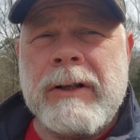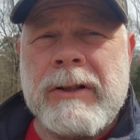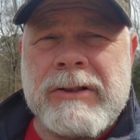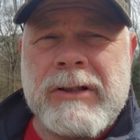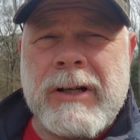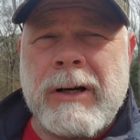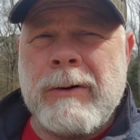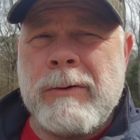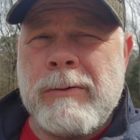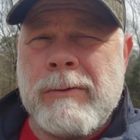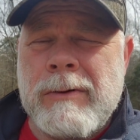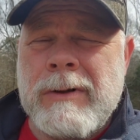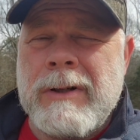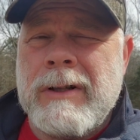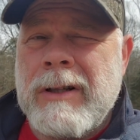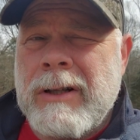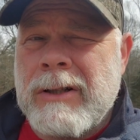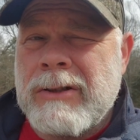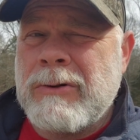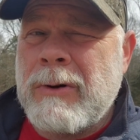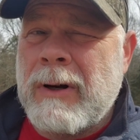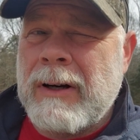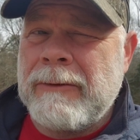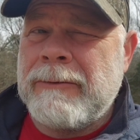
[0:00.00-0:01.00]
So,
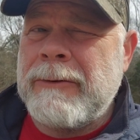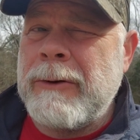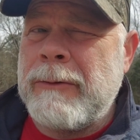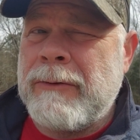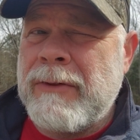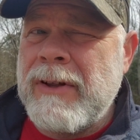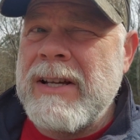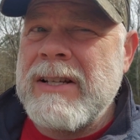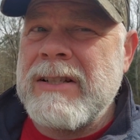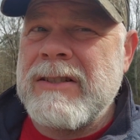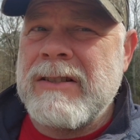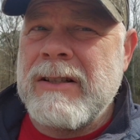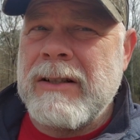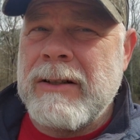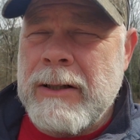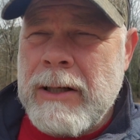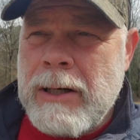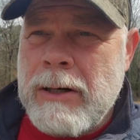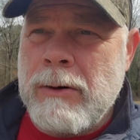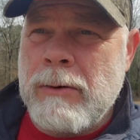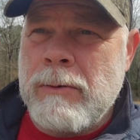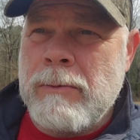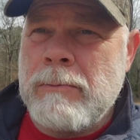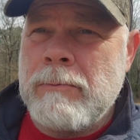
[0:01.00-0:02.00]
there's quite a few things to
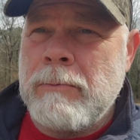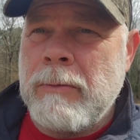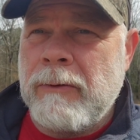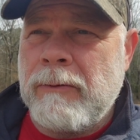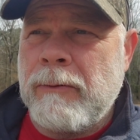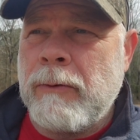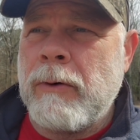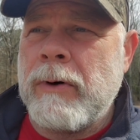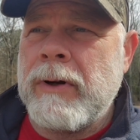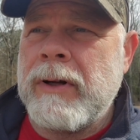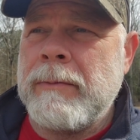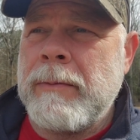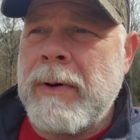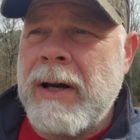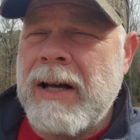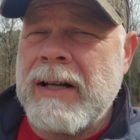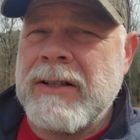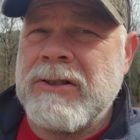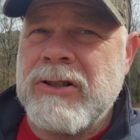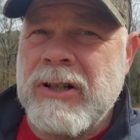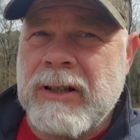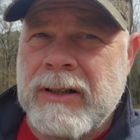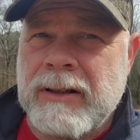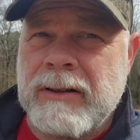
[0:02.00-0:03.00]
know before you
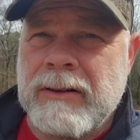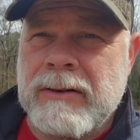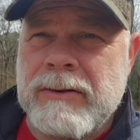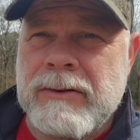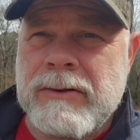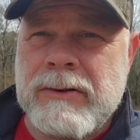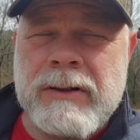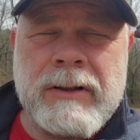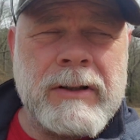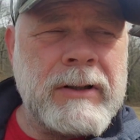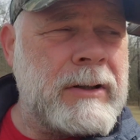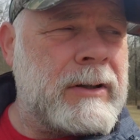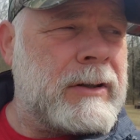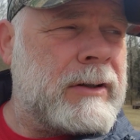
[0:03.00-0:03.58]
buy chickens.